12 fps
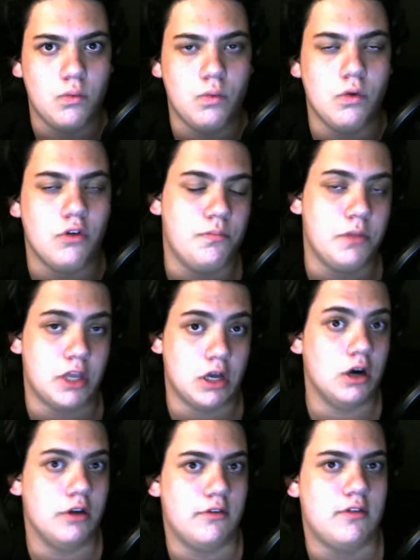was
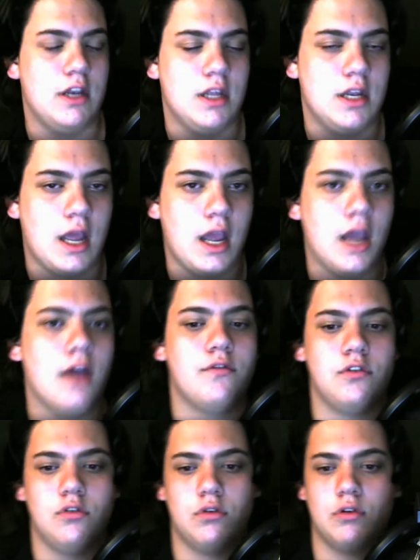because they didn't have
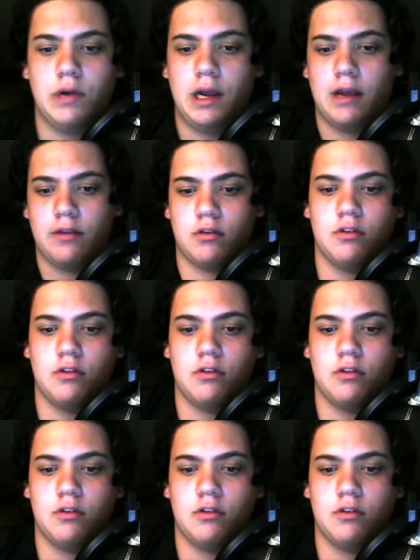Tuukka Rask.